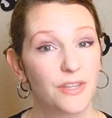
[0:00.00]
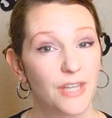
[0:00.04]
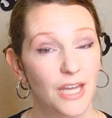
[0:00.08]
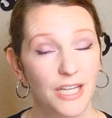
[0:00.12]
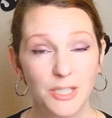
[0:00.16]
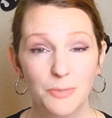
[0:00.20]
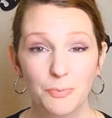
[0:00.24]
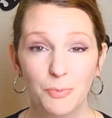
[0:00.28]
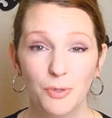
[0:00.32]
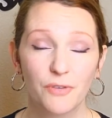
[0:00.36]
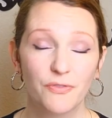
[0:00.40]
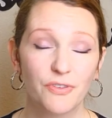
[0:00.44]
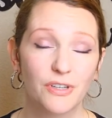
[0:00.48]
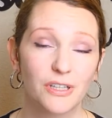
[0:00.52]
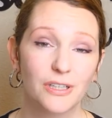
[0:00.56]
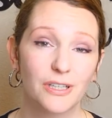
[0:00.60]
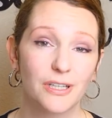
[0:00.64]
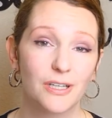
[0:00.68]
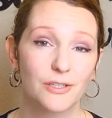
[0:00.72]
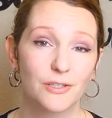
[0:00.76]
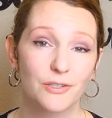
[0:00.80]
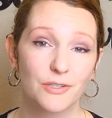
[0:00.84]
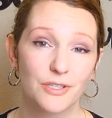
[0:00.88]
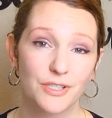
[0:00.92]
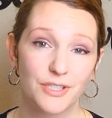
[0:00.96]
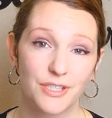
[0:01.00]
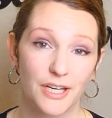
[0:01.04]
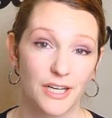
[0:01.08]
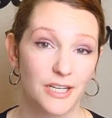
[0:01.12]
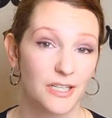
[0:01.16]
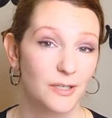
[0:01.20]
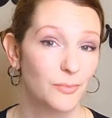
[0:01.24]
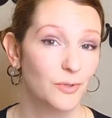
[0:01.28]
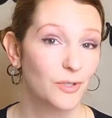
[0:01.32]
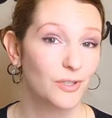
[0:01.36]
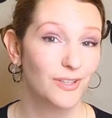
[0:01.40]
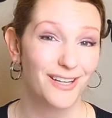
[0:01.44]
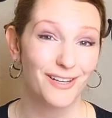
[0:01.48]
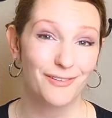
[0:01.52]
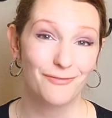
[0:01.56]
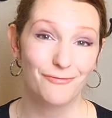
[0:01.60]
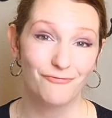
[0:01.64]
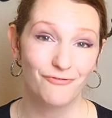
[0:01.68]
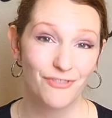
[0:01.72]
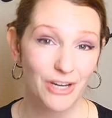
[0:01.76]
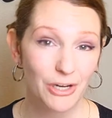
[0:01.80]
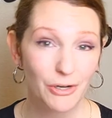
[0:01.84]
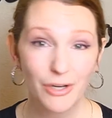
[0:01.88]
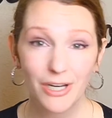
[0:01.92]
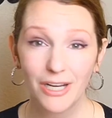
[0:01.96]
that's perfectly understandable and
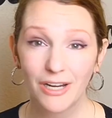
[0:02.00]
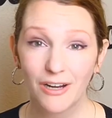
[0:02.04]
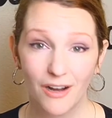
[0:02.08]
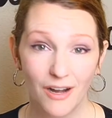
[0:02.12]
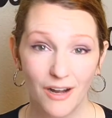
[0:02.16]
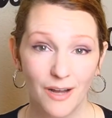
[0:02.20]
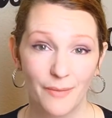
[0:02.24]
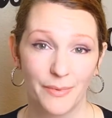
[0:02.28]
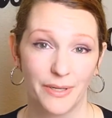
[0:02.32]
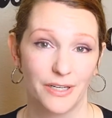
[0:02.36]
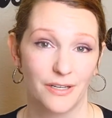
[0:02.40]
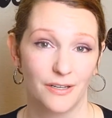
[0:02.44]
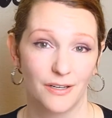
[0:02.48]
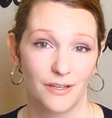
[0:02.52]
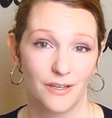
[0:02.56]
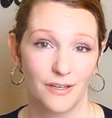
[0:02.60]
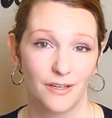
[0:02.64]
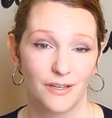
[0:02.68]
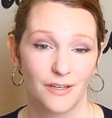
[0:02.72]
very common.